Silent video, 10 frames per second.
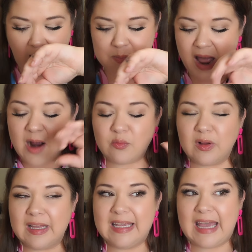I'm not
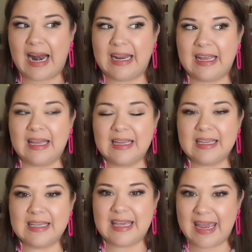really getting
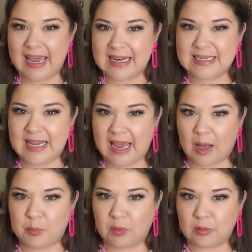candy
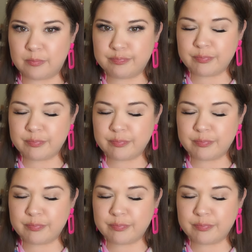apple,